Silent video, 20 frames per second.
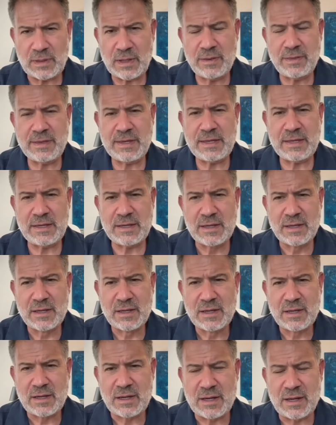the
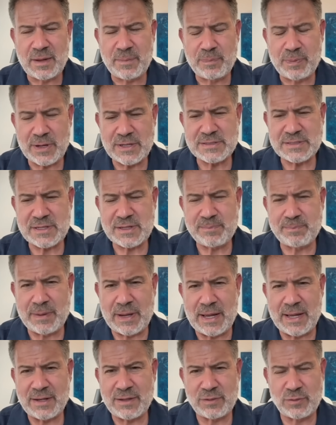President
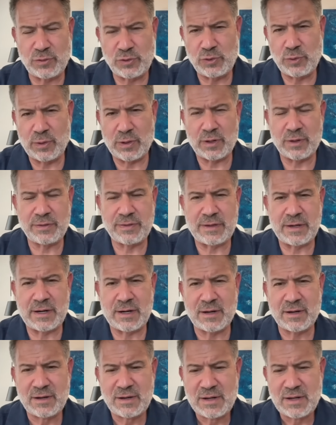Biden, who you heard
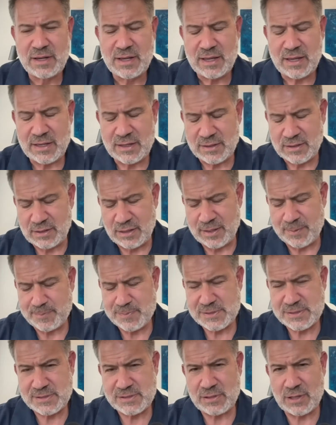there in
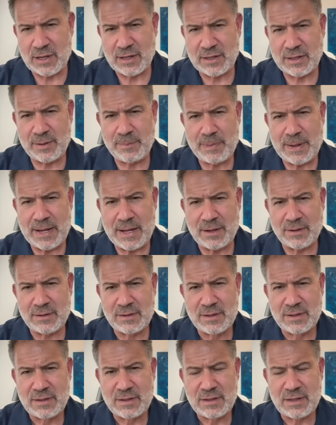clips, talking
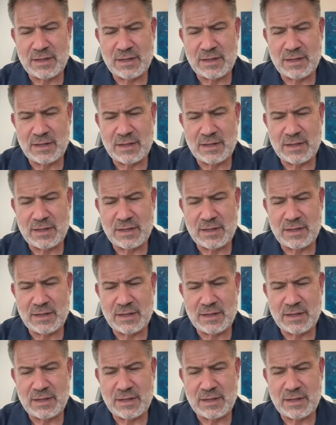about